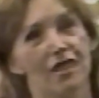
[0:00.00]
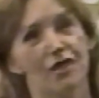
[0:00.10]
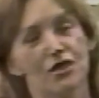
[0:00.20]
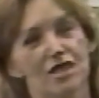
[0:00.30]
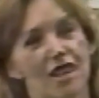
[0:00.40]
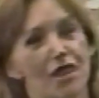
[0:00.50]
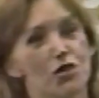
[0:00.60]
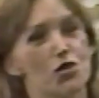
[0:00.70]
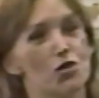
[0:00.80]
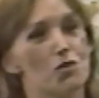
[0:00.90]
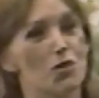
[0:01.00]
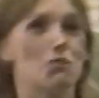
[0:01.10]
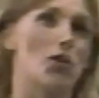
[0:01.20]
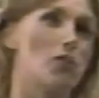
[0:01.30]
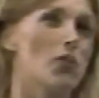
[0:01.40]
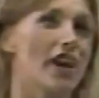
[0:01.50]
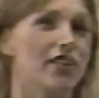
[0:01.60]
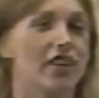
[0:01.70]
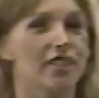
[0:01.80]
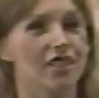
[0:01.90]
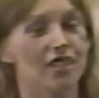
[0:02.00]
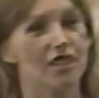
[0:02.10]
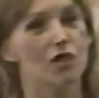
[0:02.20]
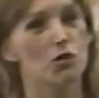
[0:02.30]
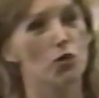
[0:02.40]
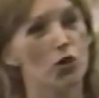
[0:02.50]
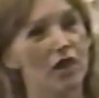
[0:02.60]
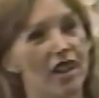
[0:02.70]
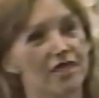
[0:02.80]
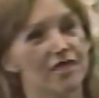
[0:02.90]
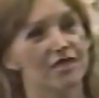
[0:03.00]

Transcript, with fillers: I've decided to put barbed wire down here and get a small gun.